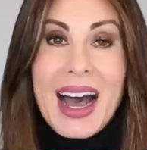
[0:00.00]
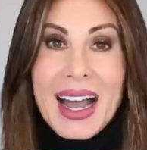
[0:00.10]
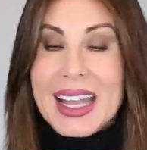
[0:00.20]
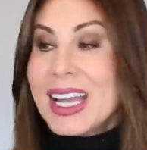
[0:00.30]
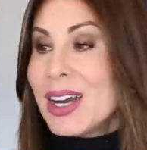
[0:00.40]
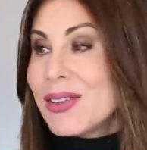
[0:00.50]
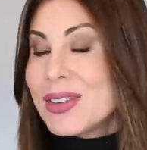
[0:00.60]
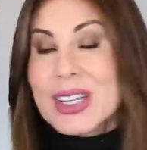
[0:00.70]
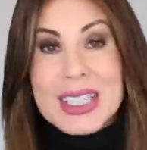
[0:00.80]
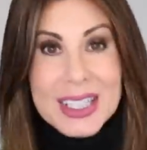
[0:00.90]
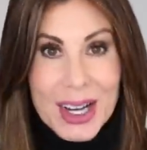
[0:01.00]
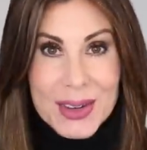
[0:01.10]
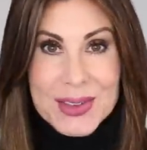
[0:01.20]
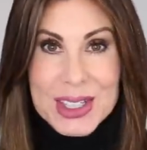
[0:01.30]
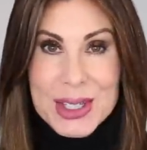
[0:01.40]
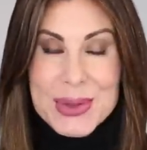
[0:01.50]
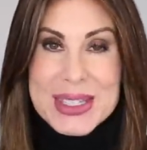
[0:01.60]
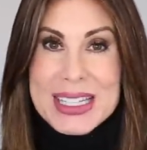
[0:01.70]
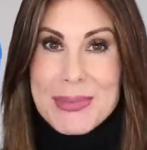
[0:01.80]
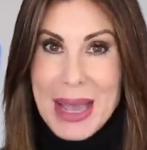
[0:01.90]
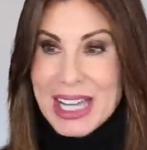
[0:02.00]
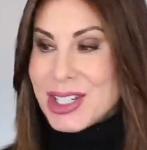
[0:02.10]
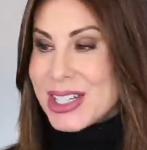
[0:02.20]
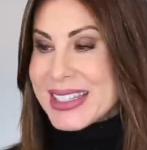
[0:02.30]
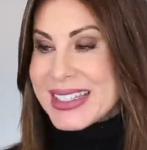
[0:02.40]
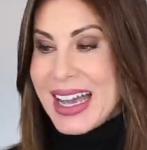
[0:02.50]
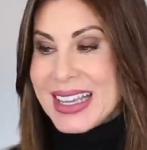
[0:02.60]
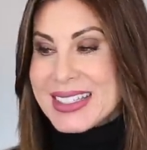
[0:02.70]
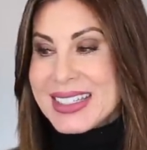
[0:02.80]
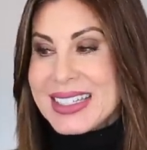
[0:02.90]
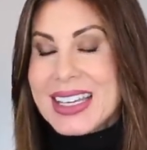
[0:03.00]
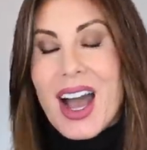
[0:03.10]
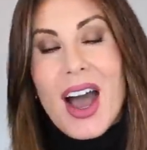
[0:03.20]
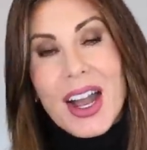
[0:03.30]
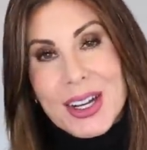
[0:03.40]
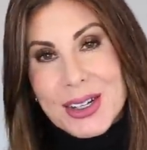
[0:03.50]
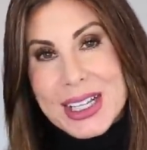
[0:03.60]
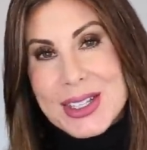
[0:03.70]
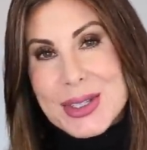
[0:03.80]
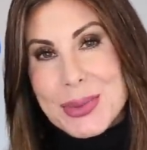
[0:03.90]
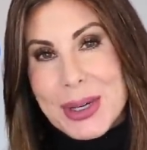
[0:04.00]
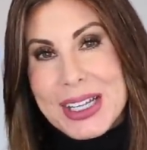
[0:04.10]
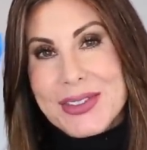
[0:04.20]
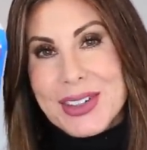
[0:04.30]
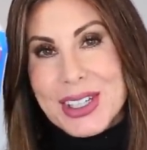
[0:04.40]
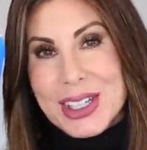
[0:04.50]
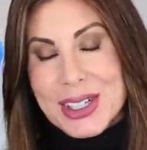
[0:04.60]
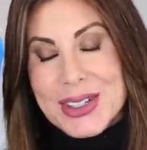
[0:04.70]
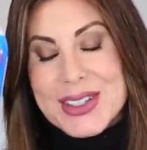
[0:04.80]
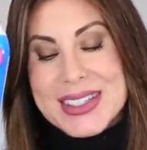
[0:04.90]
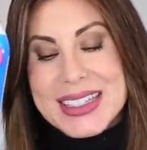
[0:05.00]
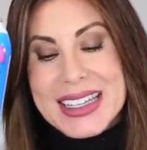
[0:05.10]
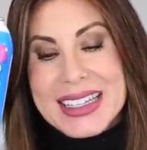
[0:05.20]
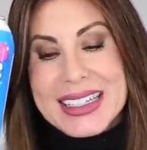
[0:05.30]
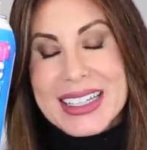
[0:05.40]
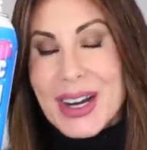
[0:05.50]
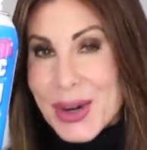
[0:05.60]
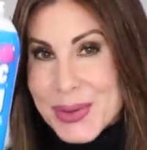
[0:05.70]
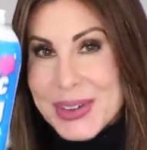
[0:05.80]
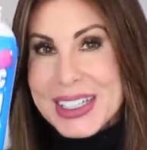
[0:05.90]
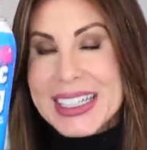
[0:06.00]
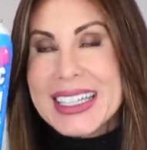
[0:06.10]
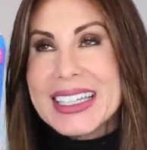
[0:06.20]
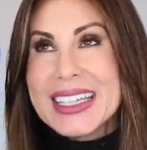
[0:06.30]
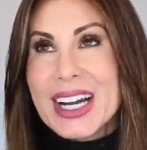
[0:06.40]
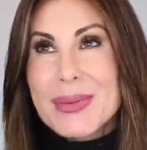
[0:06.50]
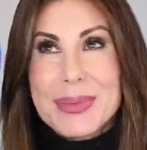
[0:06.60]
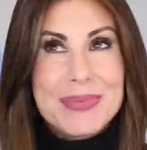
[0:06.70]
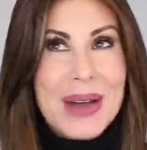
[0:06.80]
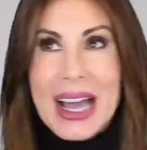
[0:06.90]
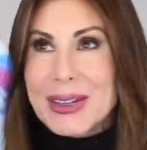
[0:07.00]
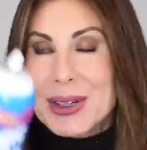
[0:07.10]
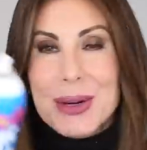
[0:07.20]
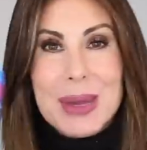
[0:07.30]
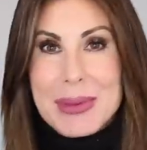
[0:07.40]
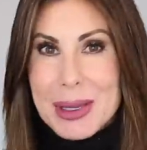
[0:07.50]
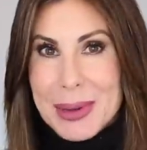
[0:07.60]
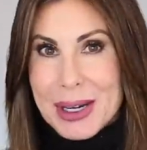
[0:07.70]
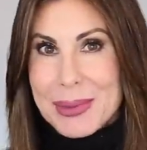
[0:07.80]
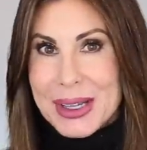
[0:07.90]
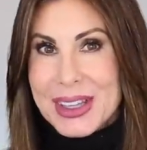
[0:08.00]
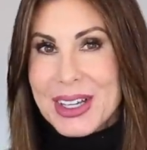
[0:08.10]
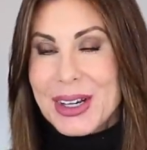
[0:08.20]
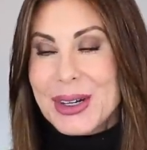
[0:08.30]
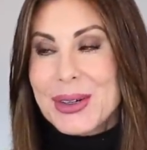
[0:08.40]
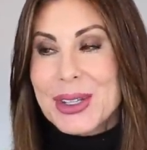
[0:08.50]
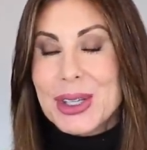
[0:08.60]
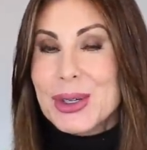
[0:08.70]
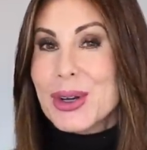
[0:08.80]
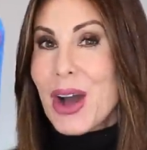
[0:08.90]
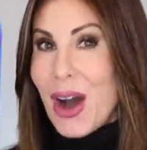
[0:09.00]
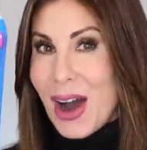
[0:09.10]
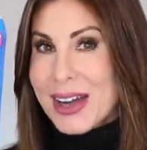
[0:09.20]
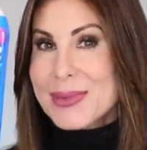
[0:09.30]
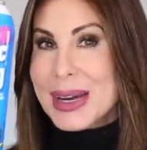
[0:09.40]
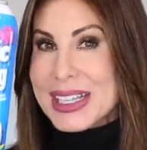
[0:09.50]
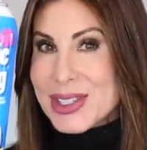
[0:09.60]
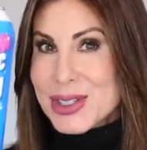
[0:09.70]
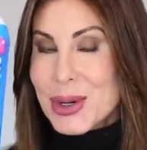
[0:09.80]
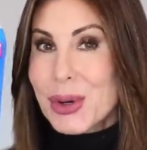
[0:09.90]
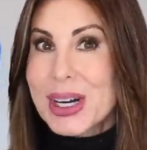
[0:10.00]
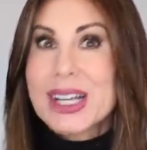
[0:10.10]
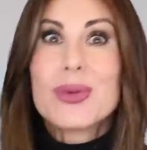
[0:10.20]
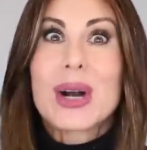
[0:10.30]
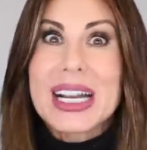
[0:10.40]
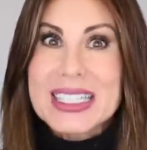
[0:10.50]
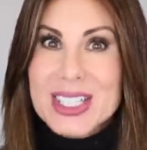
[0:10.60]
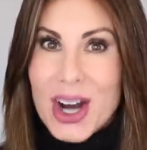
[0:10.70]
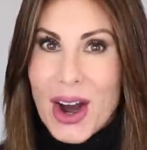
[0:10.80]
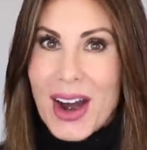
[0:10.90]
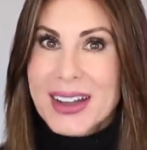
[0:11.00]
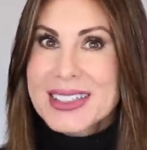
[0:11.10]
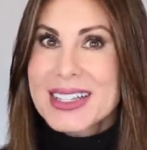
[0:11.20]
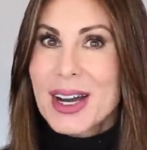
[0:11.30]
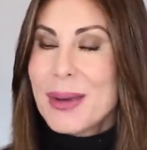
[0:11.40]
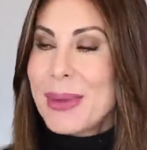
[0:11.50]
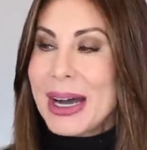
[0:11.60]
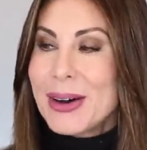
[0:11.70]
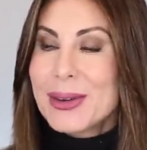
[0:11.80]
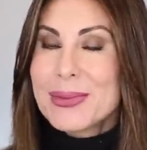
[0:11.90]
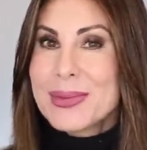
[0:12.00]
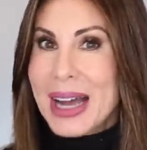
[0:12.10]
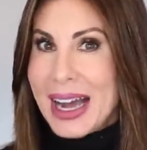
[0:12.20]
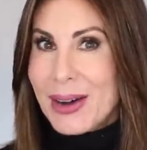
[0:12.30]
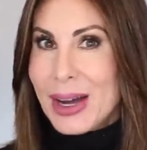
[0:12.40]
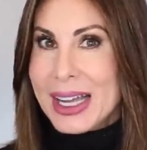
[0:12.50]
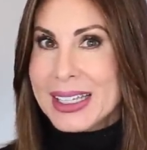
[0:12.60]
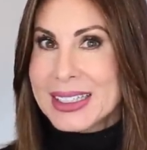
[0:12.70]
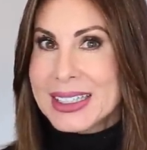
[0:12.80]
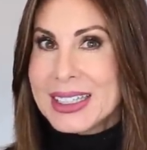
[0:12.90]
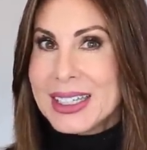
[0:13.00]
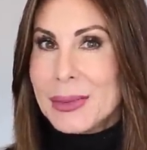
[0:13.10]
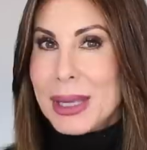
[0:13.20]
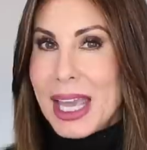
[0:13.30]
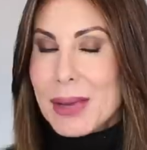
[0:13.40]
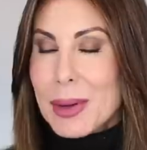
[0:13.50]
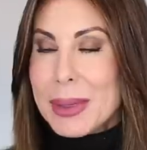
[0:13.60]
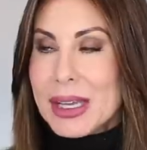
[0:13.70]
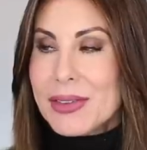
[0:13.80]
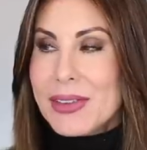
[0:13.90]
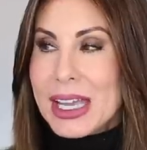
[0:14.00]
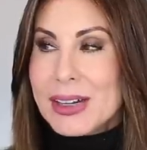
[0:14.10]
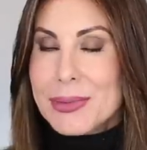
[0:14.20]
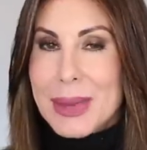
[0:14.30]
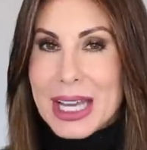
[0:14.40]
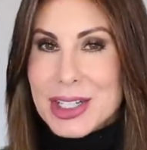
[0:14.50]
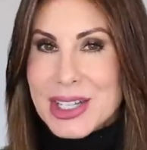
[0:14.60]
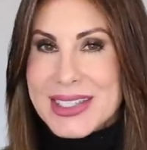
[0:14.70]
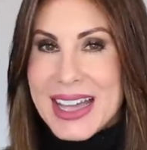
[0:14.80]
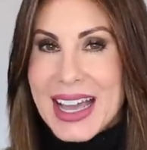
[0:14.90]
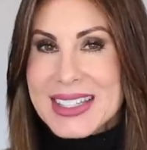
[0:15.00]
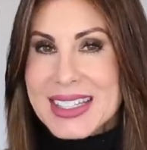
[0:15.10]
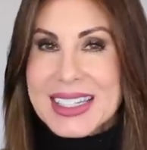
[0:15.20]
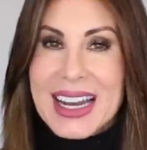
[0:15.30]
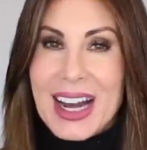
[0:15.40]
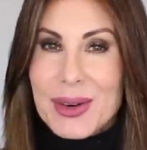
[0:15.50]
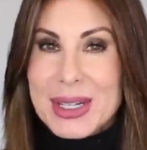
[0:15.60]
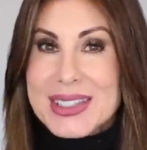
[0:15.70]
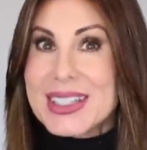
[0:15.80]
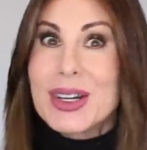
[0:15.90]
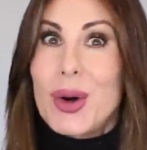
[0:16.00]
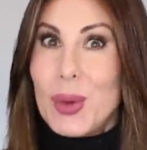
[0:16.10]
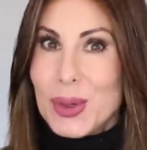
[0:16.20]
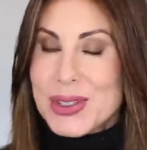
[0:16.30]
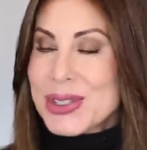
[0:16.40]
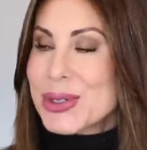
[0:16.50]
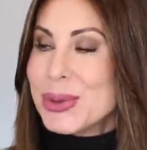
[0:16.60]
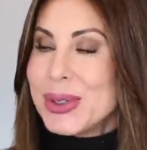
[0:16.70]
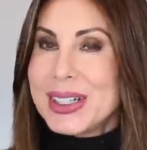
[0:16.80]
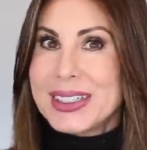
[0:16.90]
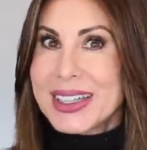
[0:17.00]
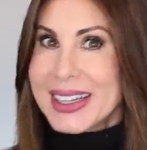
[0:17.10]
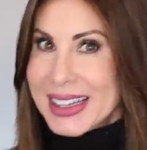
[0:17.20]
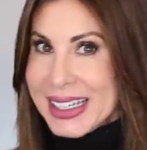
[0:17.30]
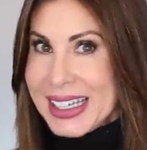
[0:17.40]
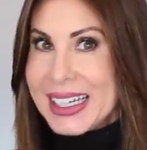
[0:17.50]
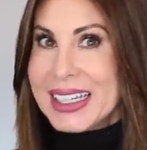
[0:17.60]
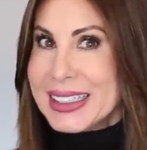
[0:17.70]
I have loved using Magic Sizing ironing spray for years, and hopefully, I don't know, maybe about a month ago, you caught my story where I talked about how I became a big fan of Magic Sizing and how it's an old school thing.